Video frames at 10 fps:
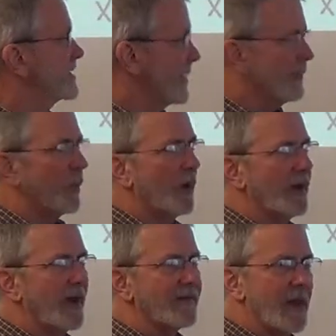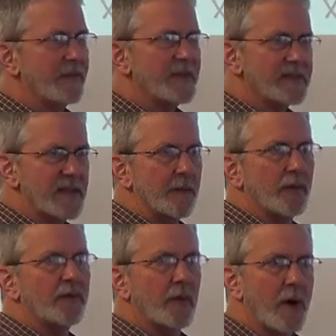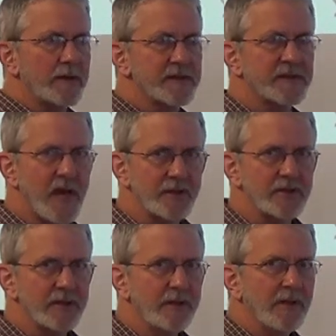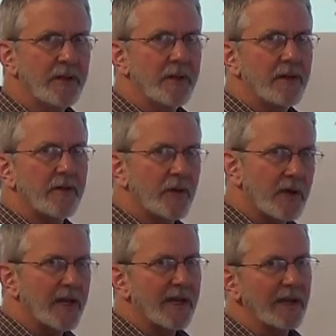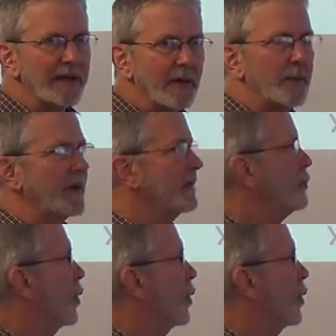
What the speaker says: simple one. I've kept this simple for our discussion. They're going to get a little bit